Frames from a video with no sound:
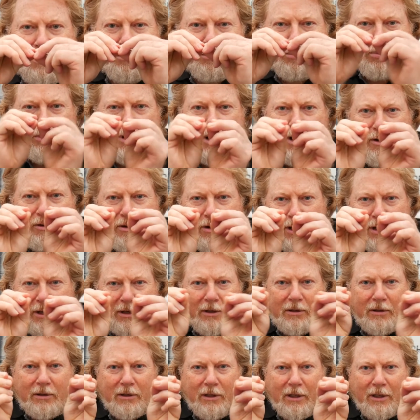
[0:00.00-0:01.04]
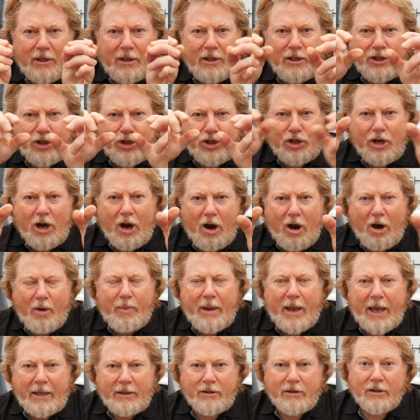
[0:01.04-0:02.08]
broken, sharp
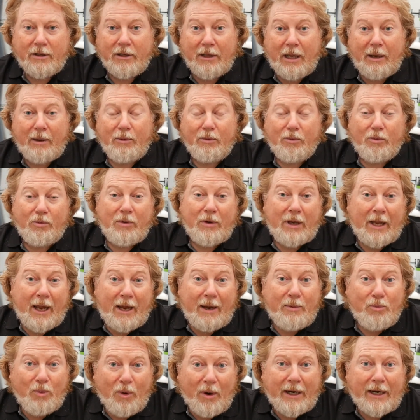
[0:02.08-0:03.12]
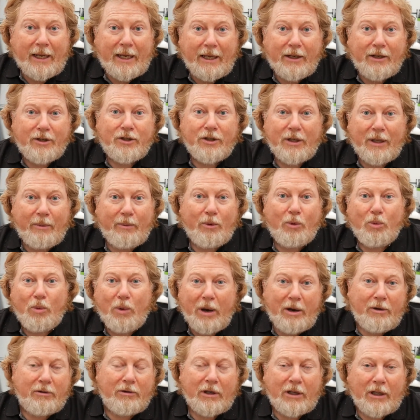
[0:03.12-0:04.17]
ends, and they had one each, and they were
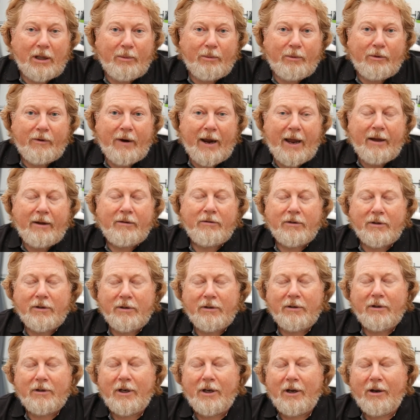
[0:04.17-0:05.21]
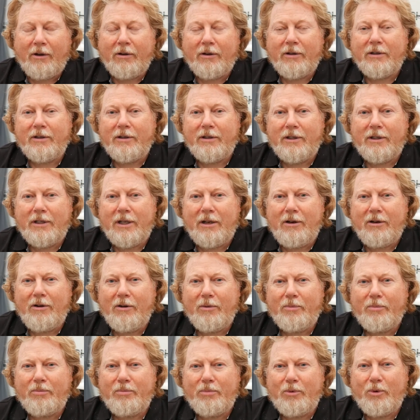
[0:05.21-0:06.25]
wielding them around. It
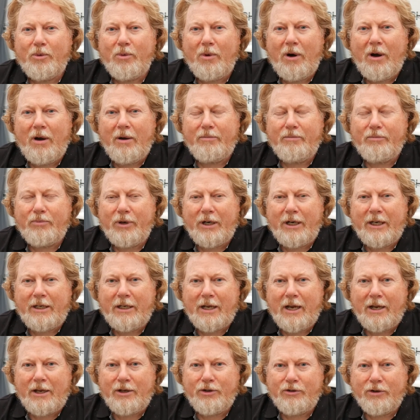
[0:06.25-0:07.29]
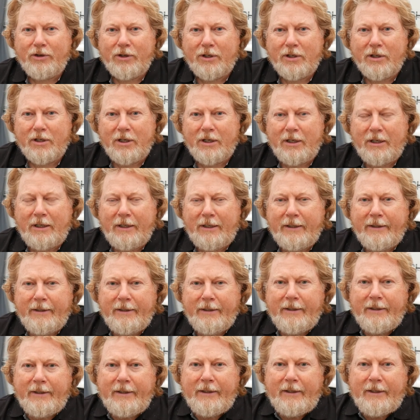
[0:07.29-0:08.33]
looked pretty dangerous.
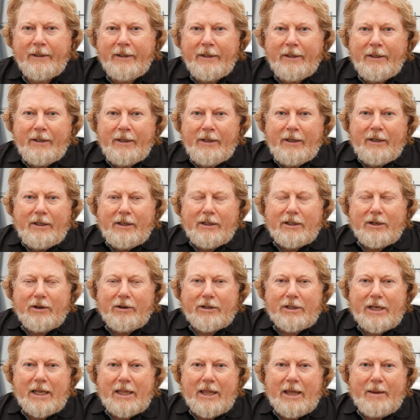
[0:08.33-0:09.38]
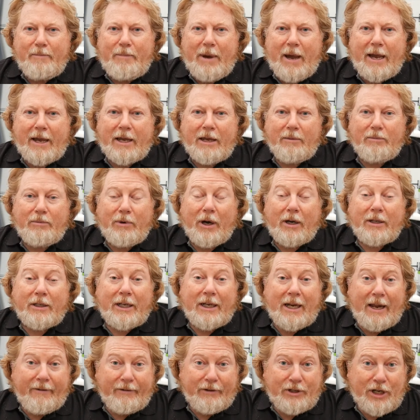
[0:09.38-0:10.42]
So I sent them packing, but I
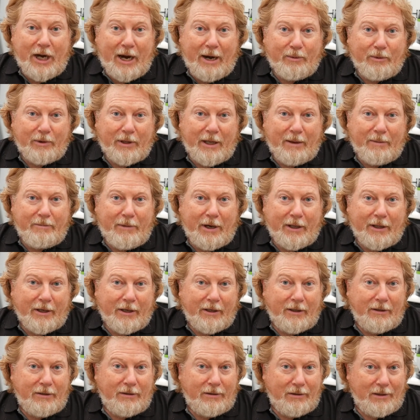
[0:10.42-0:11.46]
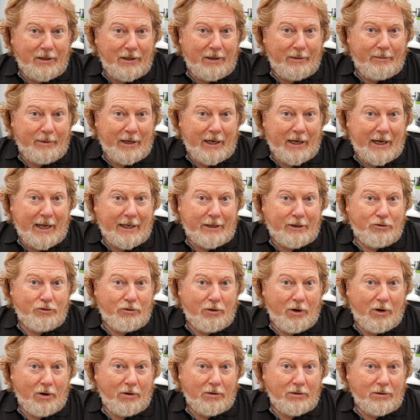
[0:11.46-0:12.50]
did have a chat with their mother a bit
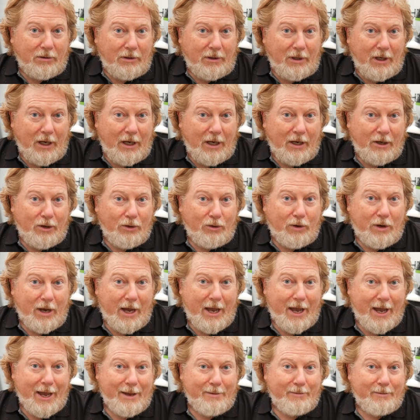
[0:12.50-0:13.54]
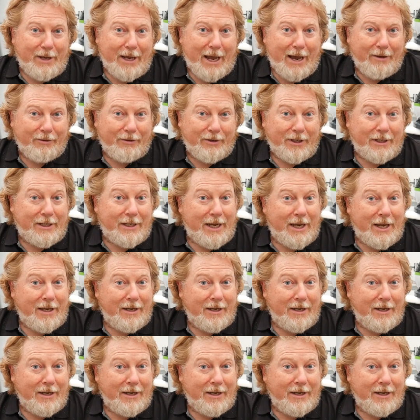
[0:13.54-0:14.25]
later on, who came down to see